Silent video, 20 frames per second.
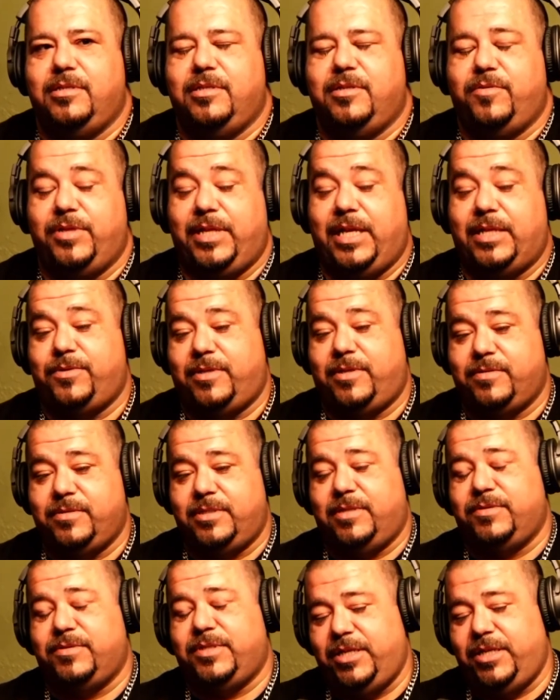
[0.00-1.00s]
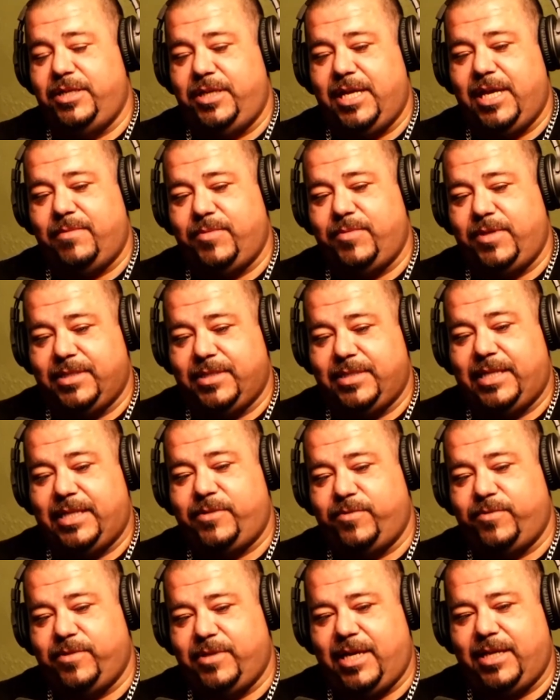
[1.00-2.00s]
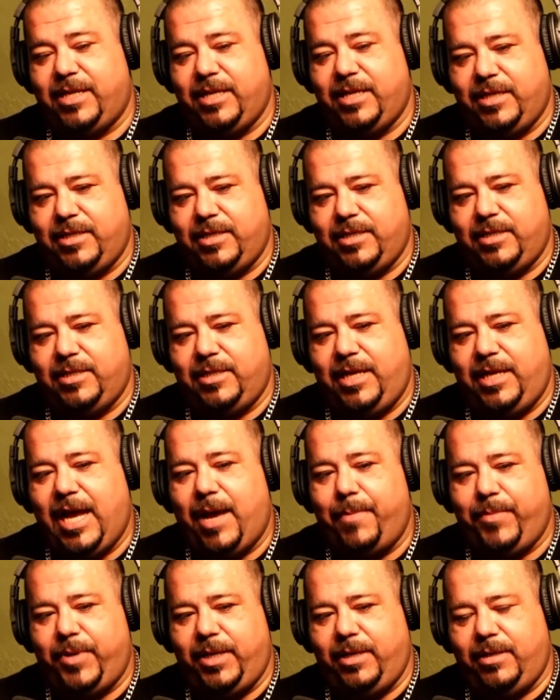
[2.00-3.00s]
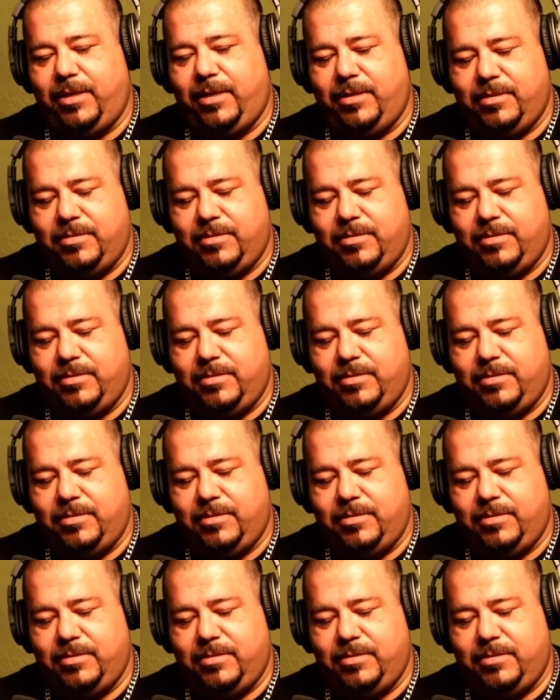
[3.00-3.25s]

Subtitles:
Well, that's what I was telling you that because that's what I think got me